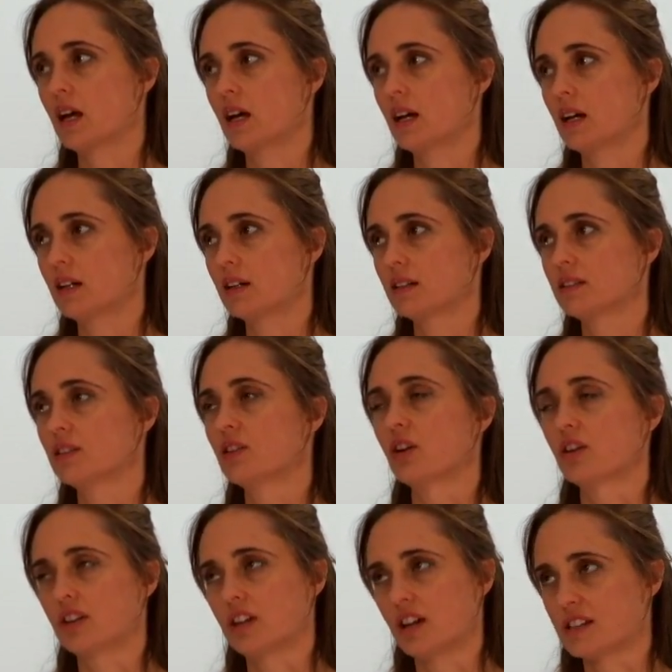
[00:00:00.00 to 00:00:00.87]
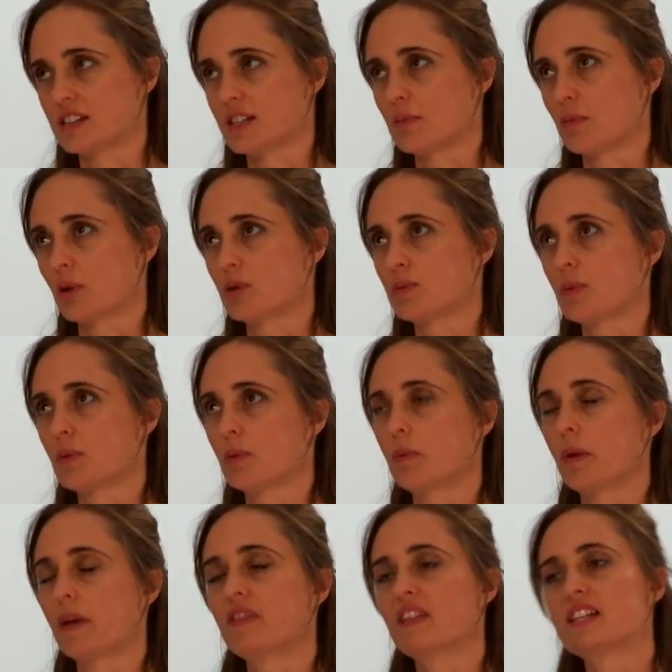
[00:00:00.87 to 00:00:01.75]
uh, no, I can't say most
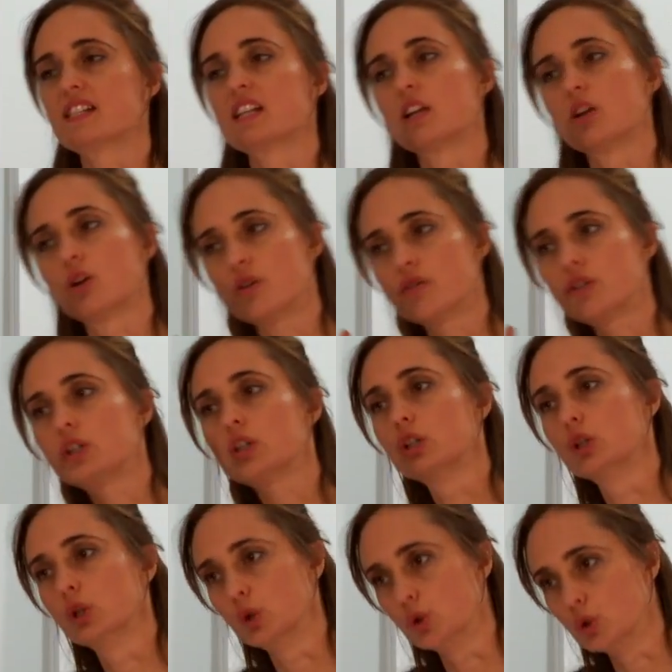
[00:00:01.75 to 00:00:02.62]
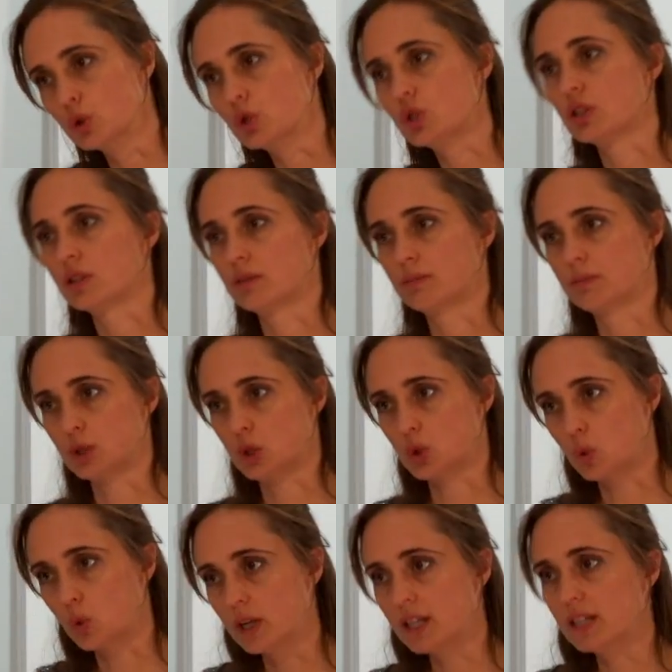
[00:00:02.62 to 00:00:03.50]
people, but there's a lot of collusion
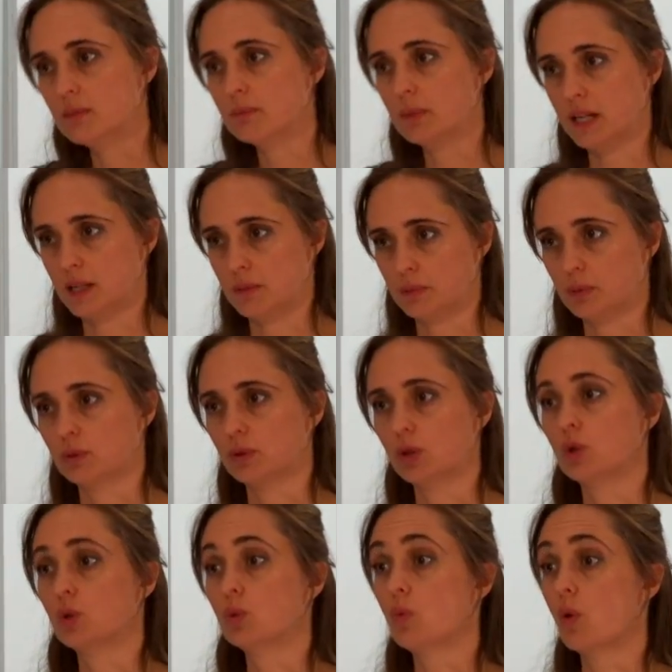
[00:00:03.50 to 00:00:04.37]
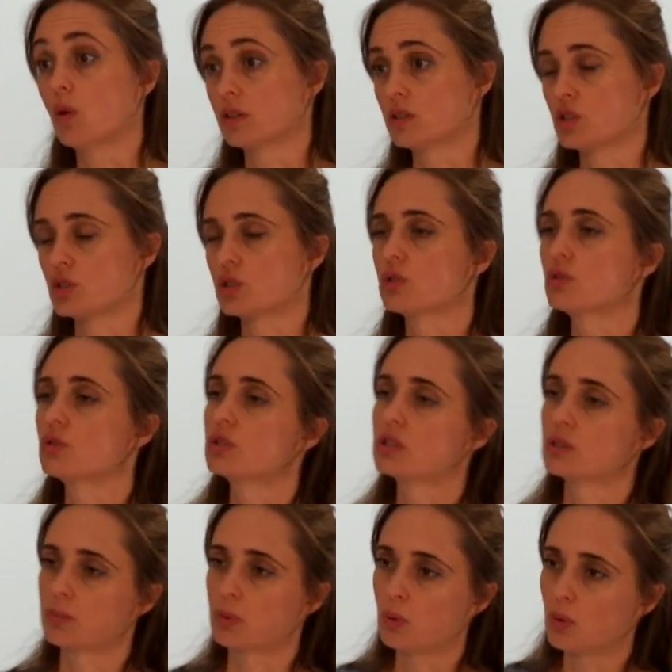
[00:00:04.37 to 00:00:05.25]
between people who want to
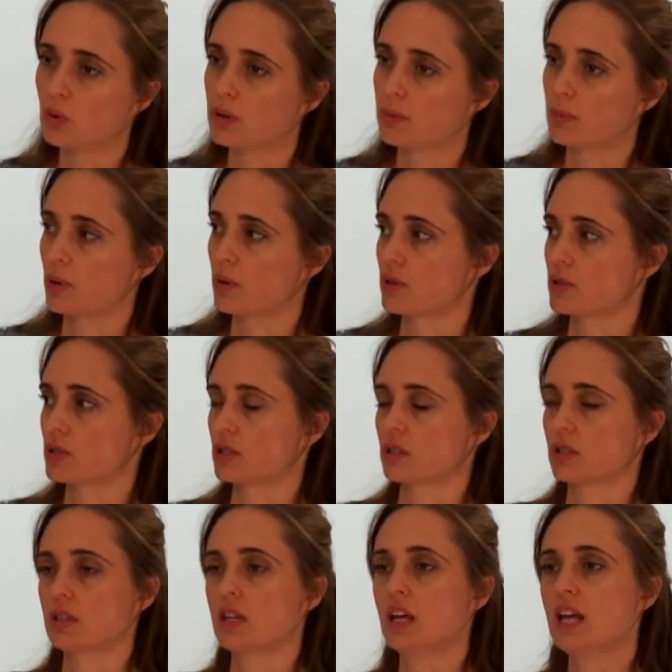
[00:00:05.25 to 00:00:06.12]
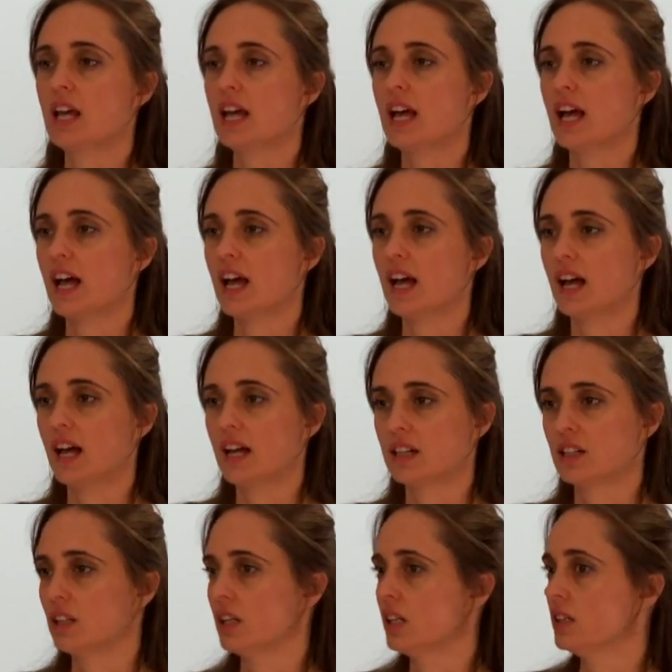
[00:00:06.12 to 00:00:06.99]
support a person uh,
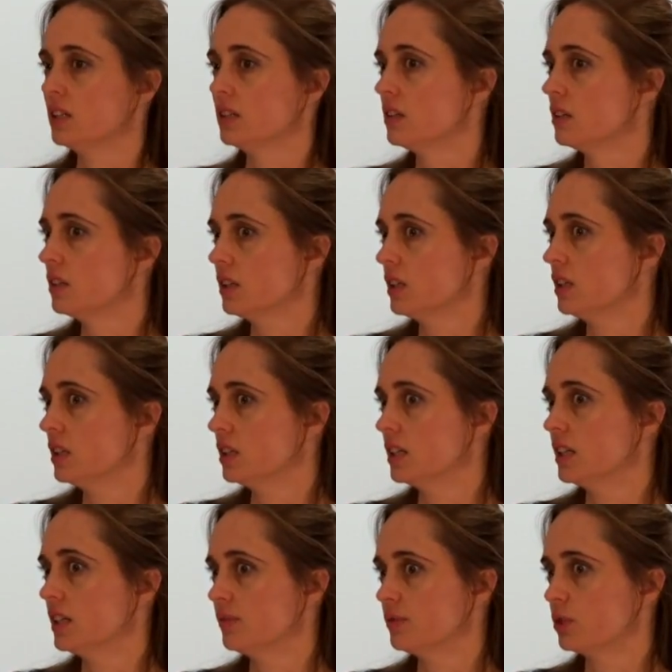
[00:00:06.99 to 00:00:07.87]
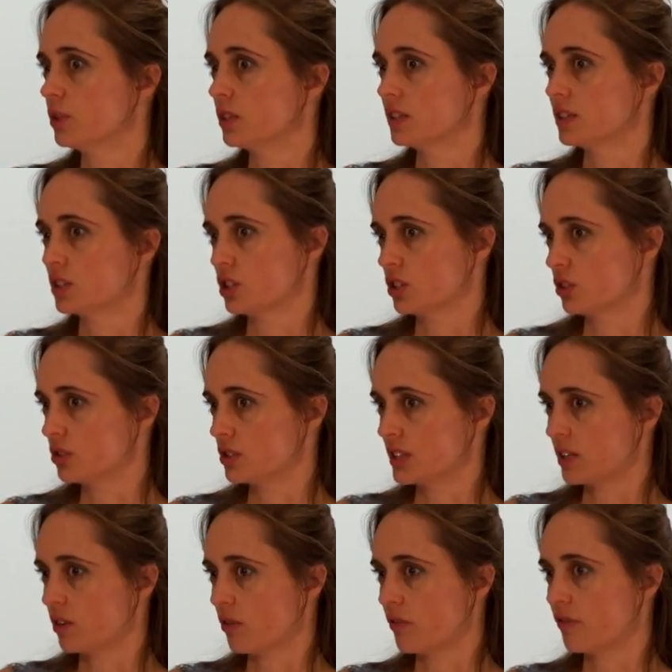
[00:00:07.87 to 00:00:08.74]
in in an evil condition
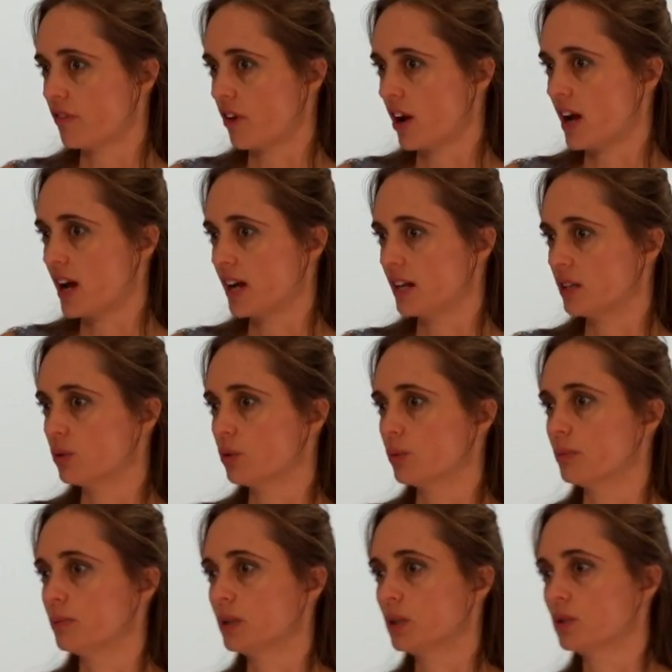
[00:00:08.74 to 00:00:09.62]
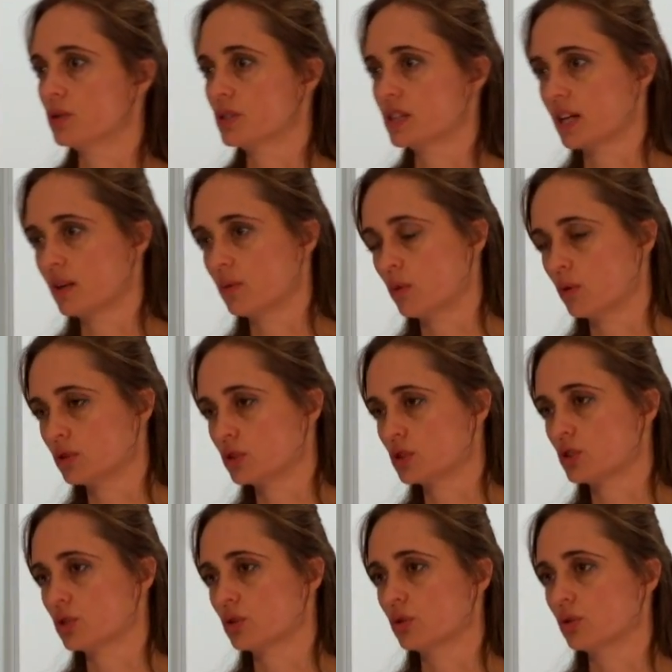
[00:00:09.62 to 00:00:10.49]
because they're afraid or because they mm. want
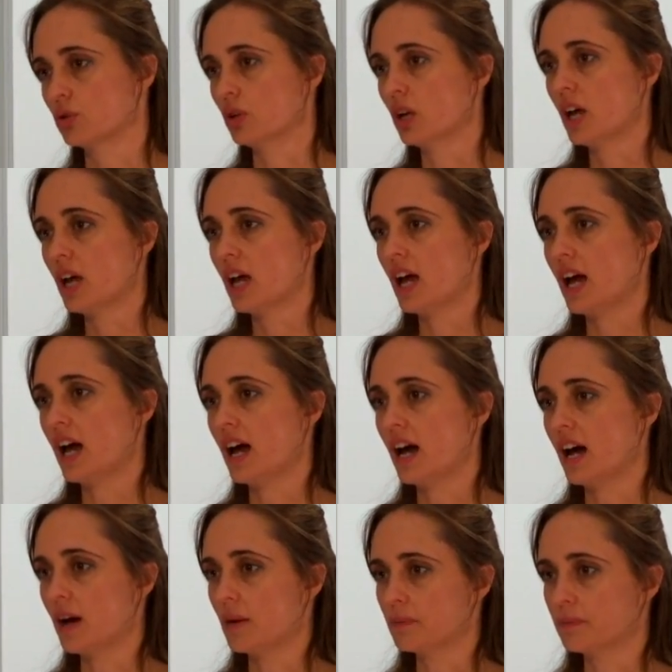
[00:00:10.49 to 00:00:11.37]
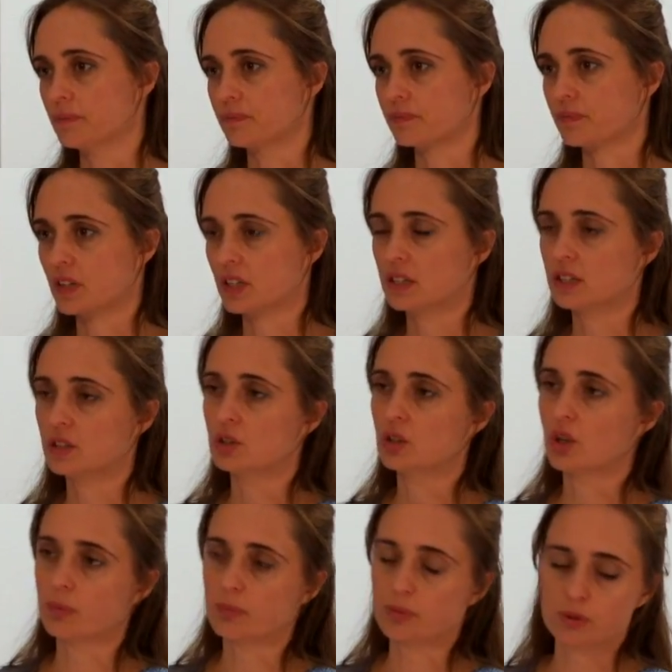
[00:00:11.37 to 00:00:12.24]
hmm. to um, you
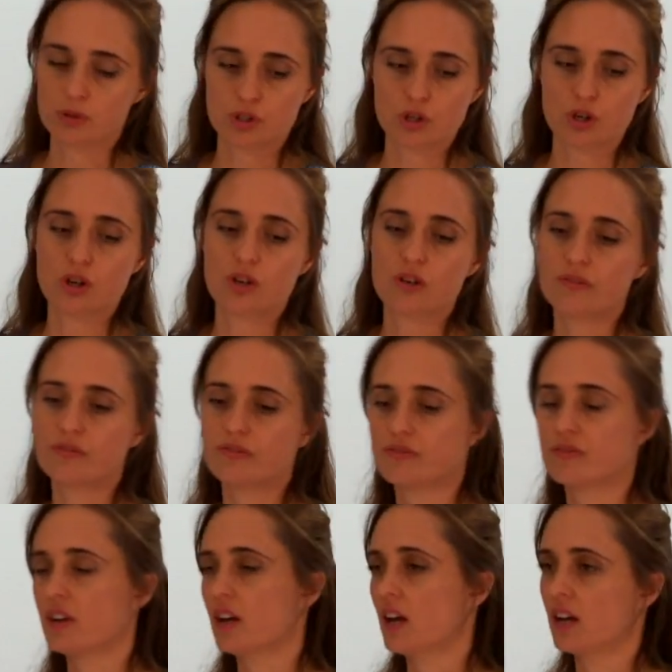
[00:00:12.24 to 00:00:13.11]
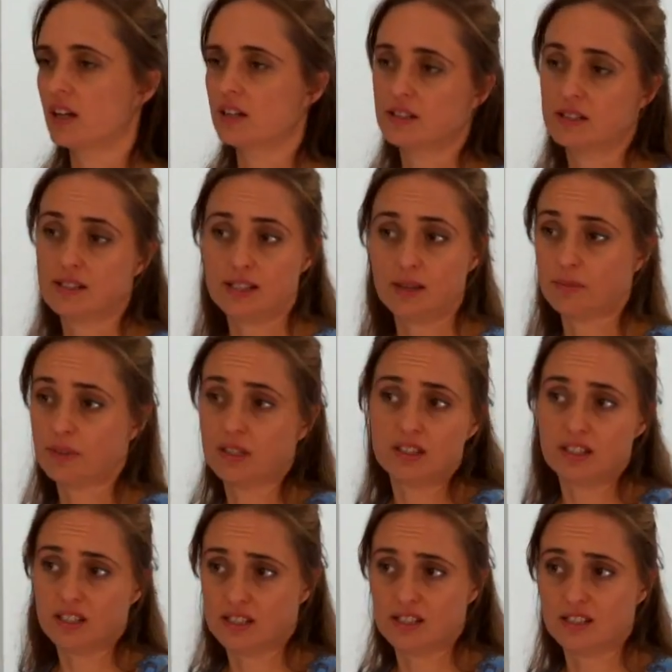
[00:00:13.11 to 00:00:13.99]
know, preserve uh,
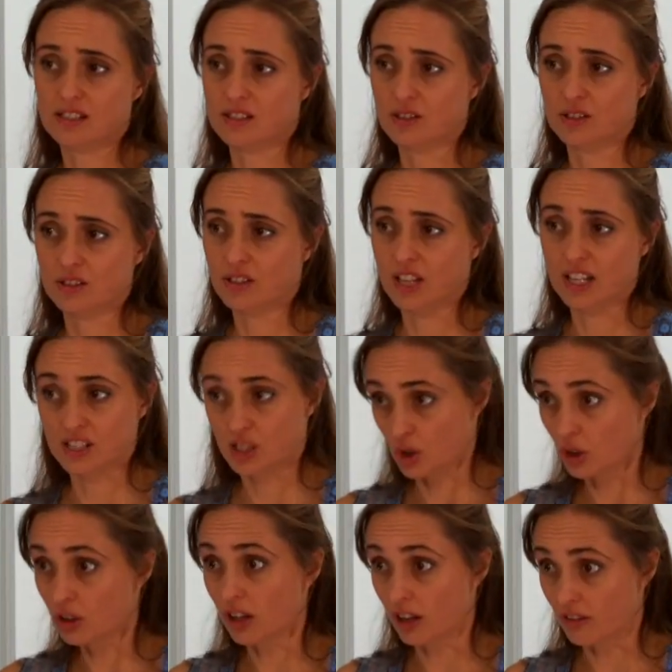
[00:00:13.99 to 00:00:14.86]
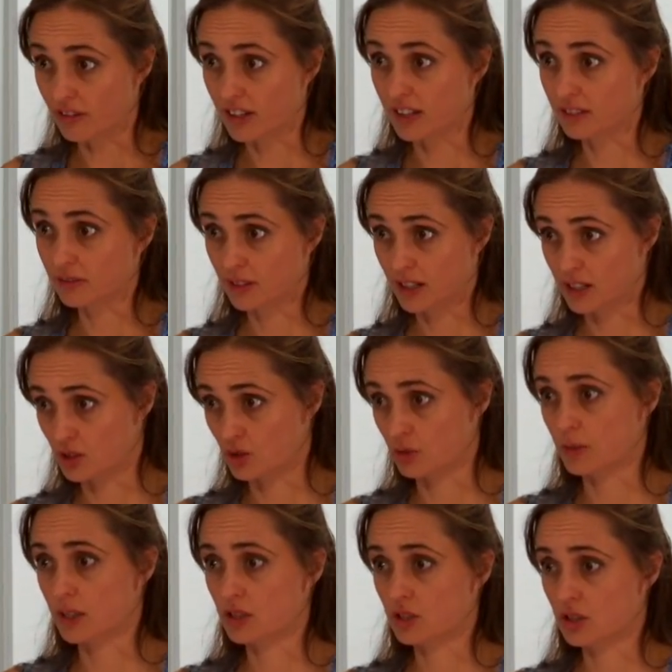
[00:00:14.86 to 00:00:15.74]
something that's that's not loving, as
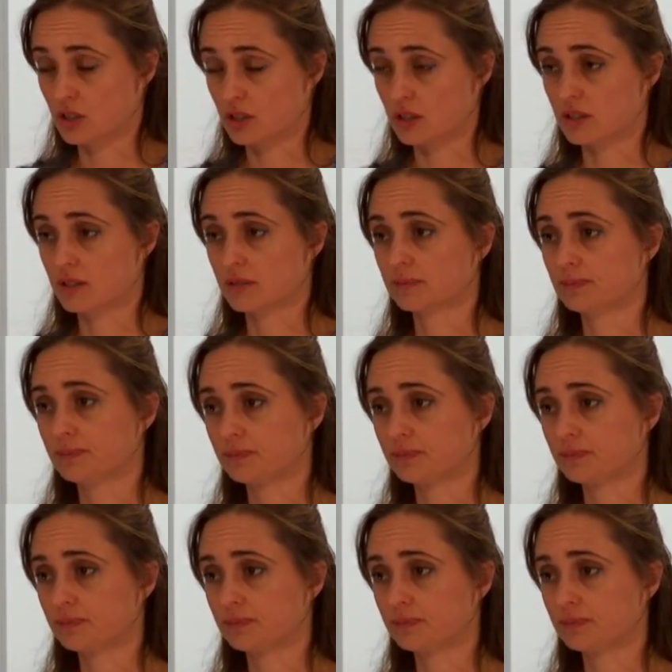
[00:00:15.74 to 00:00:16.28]
you mm. mentioned.